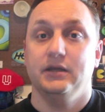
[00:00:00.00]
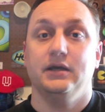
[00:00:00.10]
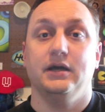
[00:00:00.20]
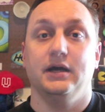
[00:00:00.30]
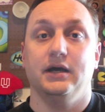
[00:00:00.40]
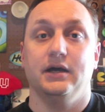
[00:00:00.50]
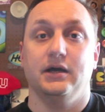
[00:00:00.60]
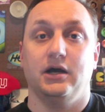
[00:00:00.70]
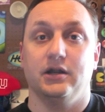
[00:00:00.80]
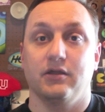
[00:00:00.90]

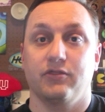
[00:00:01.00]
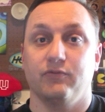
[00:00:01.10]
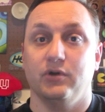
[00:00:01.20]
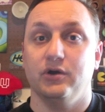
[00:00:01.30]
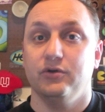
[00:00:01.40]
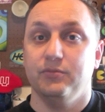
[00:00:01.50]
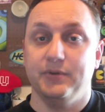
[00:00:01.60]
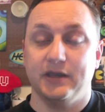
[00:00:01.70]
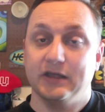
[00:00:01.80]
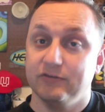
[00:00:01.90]
on a throw
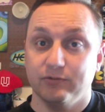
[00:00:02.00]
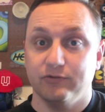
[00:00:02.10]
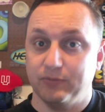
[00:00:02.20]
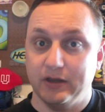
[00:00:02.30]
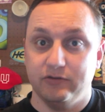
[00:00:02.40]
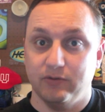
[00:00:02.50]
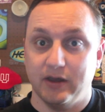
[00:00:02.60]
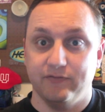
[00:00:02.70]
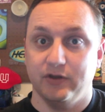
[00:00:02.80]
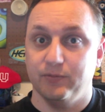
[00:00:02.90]
because it was way too
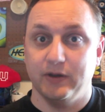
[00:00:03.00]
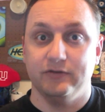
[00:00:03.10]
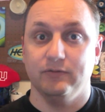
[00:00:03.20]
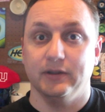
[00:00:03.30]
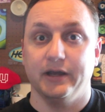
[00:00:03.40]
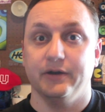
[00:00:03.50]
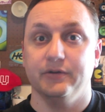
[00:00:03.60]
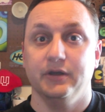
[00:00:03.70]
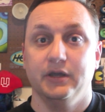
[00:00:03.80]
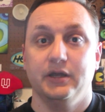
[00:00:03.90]
heavy and way too
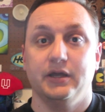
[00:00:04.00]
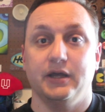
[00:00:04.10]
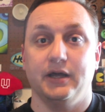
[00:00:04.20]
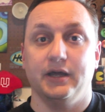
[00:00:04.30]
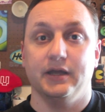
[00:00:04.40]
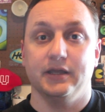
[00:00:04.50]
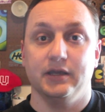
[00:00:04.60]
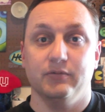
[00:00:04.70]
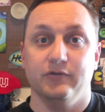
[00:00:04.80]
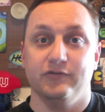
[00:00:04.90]
loud.
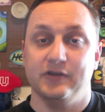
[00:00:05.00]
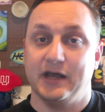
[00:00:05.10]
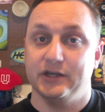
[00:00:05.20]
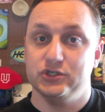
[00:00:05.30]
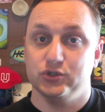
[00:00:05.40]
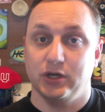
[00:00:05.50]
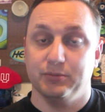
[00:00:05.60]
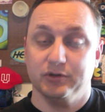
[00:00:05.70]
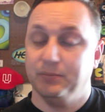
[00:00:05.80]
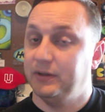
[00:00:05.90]
It was not
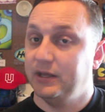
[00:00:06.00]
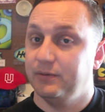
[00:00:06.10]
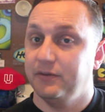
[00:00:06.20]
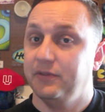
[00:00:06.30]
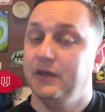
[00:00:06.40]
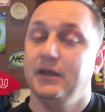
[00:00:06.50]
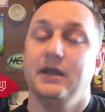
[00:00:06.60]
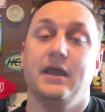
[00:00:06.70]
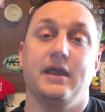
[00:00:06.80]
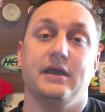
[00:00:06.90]
enjoyable to play with,
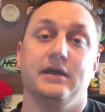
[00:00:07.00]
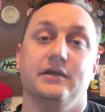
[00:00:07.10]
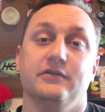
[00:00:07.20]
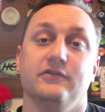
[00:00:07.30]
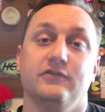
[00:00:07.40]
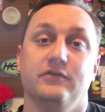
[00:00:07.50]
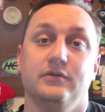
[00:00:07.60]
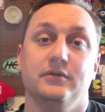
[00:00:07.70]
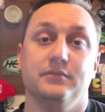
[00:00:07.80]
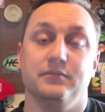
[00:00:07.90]
and
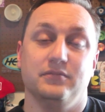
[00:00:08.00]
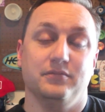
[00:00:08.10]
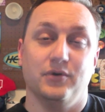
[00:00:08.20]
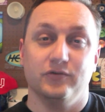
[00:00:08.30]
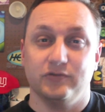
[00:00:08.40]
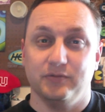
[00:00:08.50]
most